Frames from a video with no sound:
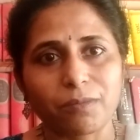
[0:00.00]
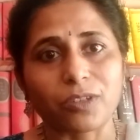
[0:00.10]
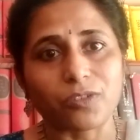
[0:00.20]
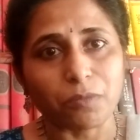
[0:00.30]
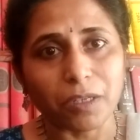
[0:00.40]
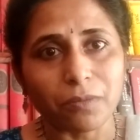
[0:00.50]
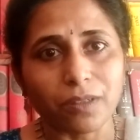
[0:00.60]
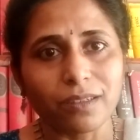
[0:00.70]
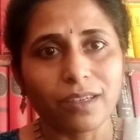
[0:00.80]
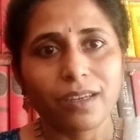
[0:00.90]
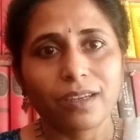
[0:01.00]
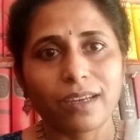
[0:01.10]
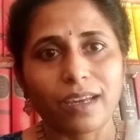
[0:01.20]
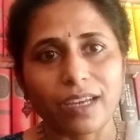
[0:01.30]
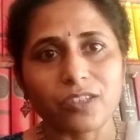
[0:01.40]
Because remember,
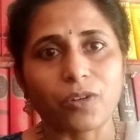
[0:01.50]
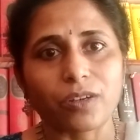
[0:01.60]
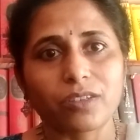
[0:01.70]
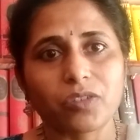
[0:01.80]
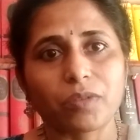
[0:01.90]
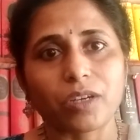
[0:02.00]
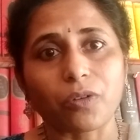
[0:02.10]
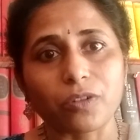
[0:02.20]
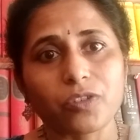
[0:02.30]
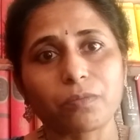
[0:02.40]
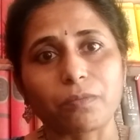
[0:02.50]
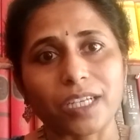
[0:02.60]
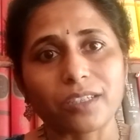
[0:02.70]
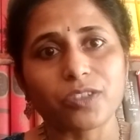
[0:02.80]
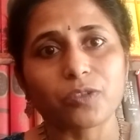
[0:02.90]
as lawyers, we are also
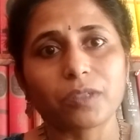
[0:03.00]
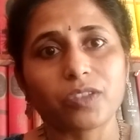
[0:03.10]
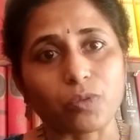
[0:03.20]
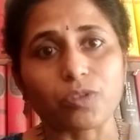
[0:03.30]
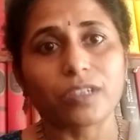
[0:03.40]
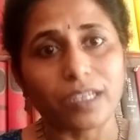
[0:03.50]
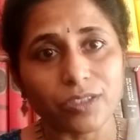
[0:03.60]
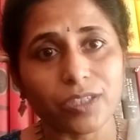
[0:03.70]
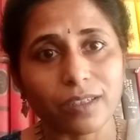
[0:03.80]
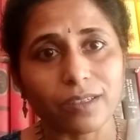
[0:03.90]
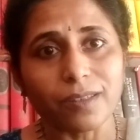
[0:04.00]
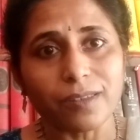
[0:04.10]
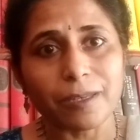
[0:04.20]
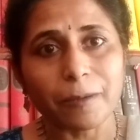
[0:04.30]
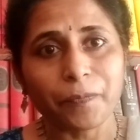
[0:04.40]
meant to be social
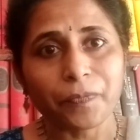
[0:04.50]
engineers,